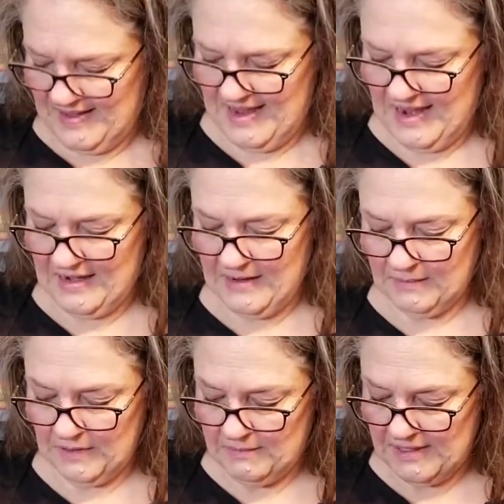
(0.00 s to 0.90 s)
And I'm
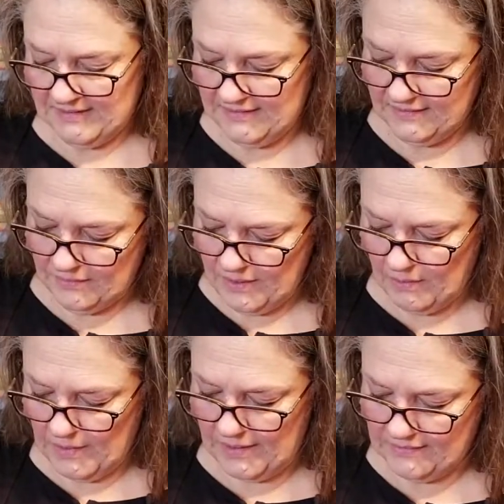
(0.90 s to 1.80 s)
going to mix this
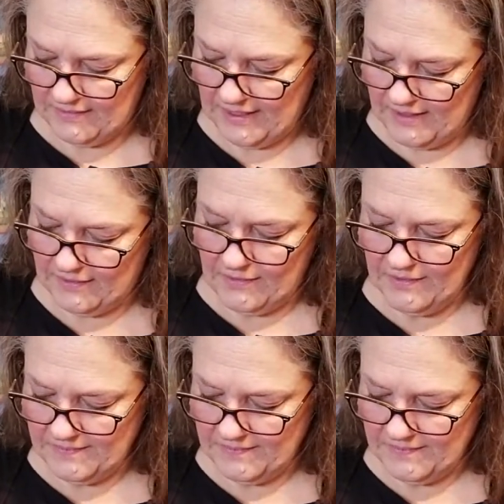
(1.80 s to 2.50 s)
well together.